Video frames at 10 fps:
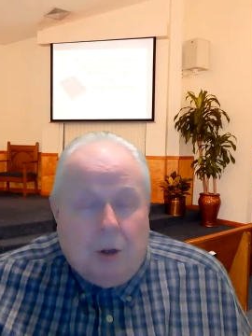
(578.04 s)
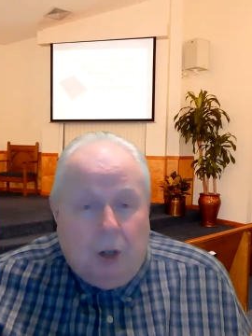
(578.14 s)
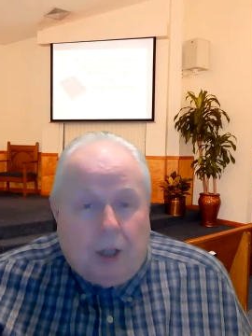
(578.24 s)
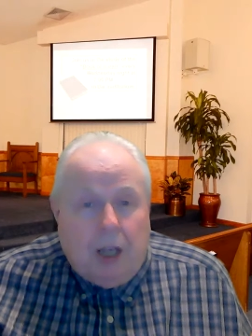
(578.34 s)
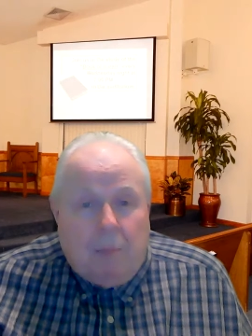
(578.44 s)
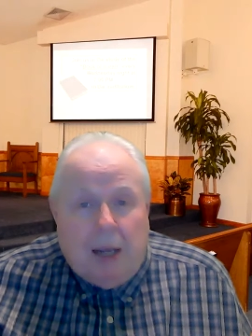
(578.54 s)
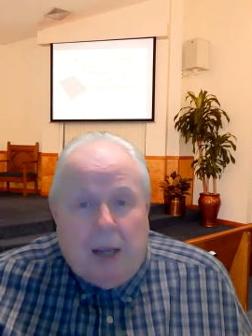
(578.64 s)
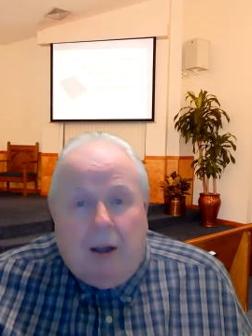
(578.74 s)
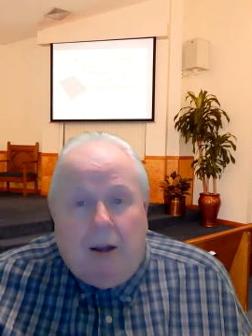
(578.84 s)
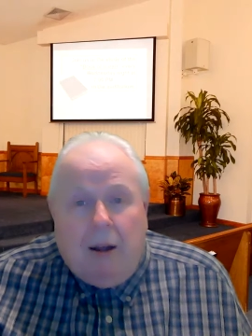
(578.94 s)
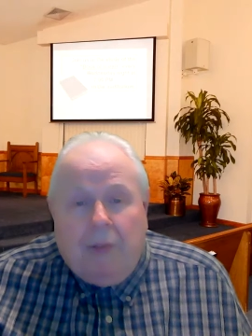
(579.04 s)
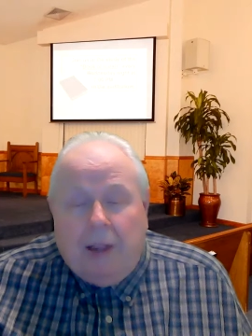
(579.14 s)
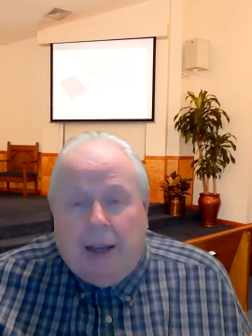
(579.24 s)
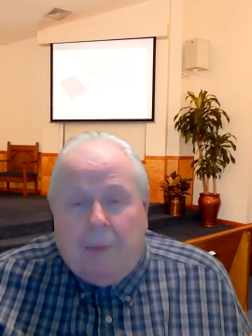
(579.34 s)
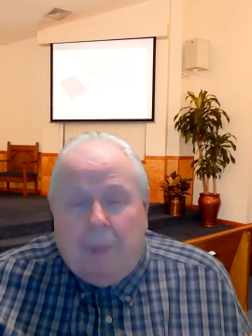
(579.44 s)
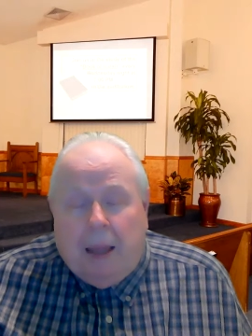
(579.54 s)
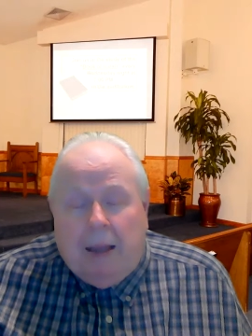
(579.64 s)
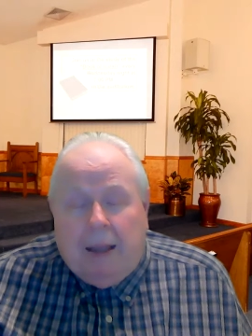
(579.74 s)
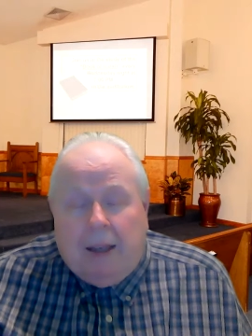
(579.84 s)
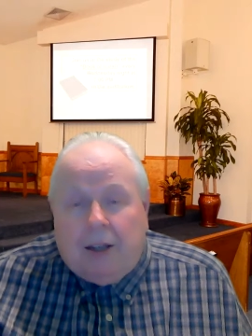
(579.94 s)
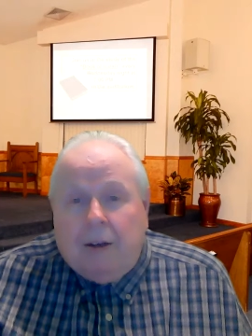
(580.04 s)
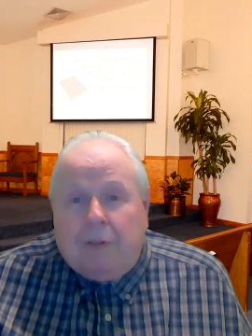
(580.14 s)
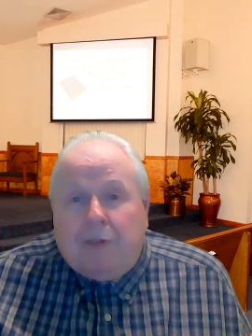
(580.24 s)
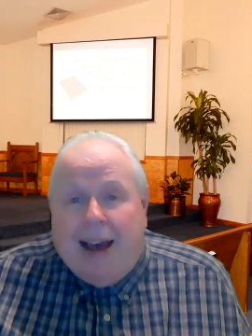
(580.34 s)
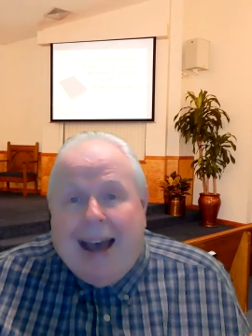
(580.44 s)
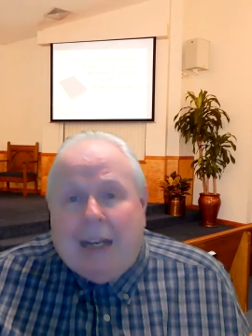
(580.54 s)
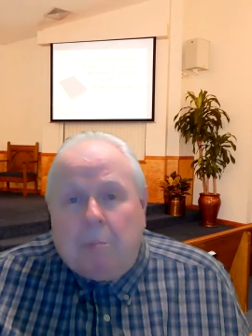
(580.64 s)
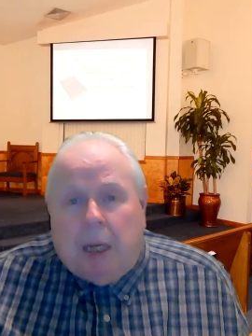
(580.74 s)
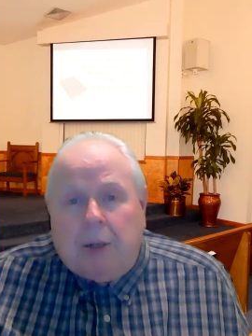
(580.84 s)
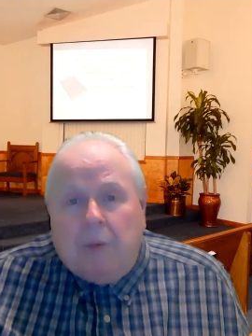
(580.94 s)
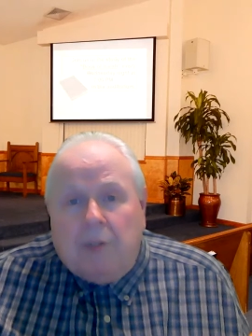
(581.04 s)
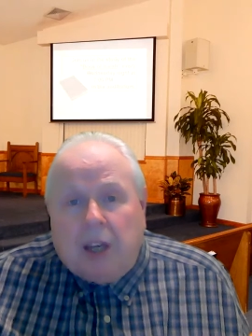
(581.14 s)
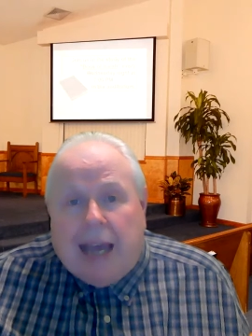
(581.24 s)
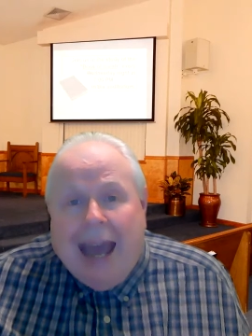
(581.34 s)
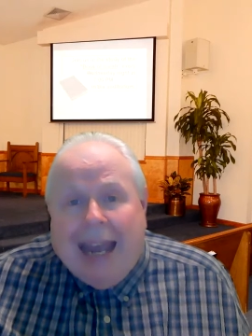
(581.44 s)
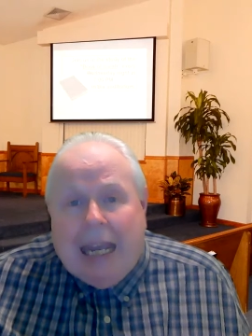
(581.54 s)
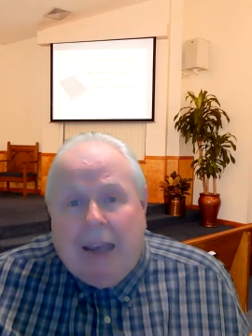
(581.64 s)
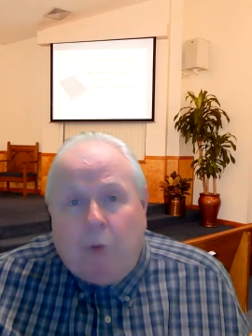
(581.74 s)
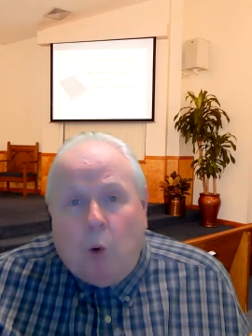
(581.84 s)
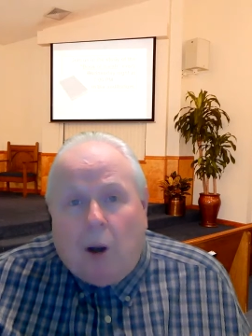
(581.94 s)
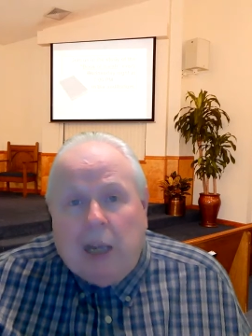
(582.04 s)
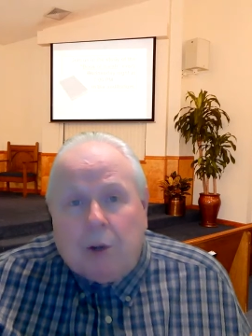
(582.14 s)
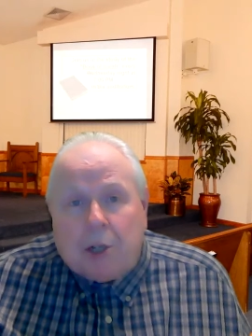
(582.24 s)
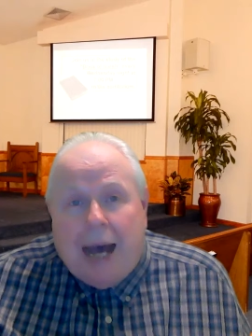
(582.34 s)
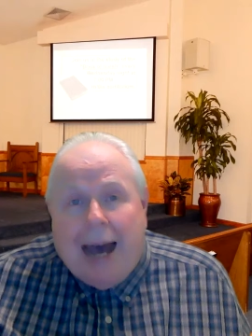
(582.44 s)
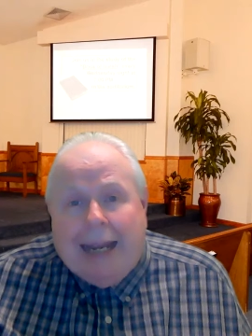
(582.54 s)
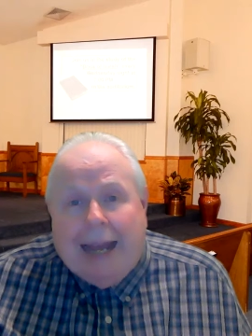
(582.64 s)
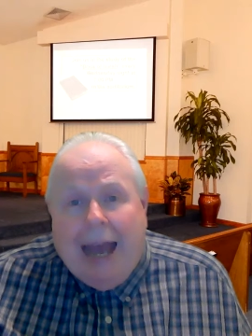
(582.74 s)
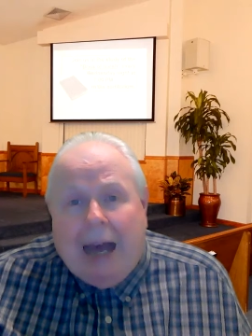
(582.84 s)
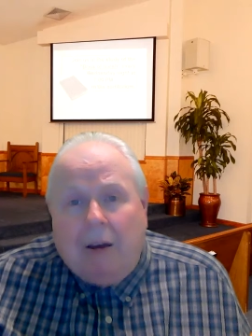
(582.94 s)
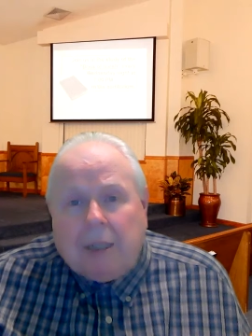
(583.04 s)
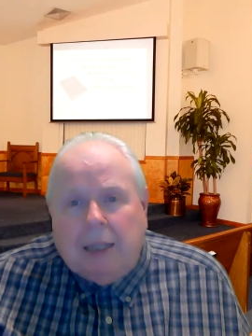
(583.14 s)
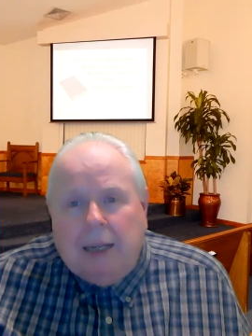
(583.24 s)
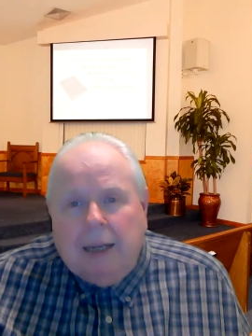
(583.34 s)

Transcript: So looking beyond the confinement of the cave where he was hiding out,